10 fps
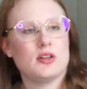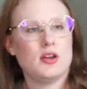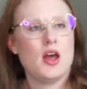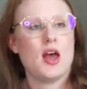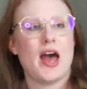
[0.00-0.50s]

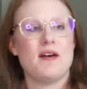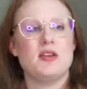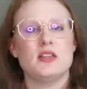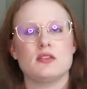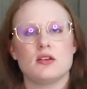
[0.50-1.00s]
and
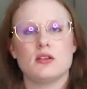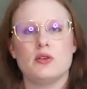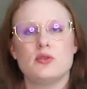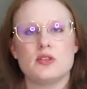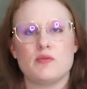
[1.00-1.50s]
having this
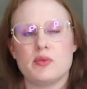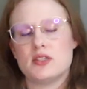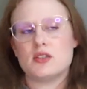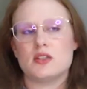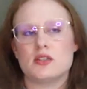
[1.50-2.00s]
elusive
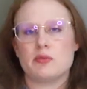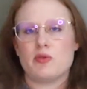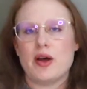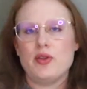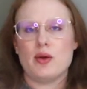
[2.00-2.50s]
mysticism
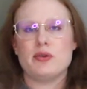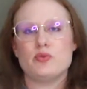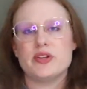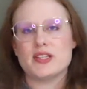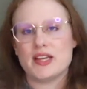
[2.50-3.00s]
around them is
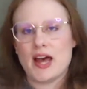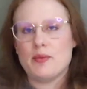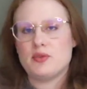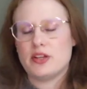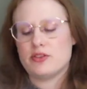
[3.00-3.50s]
what has
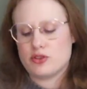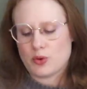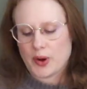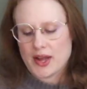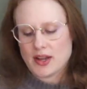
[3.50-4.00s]
kept their
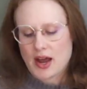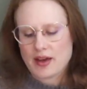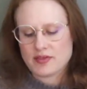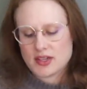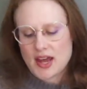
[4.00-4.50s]
story
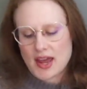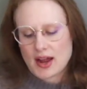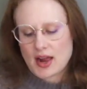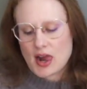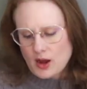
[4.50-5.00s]
alive today.